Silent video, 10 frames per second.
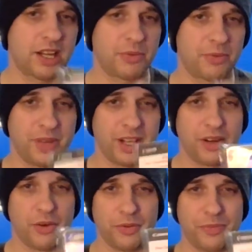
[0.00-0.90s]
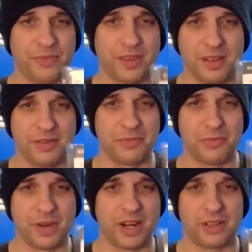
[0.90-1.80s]
I don't really know
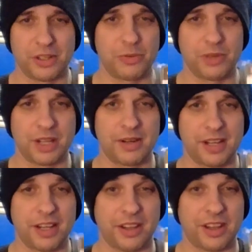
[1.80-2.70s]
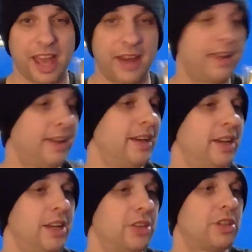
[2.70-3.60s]
what I'll do with it other than that.
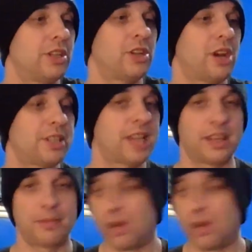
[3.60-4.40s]
So let's toss that in the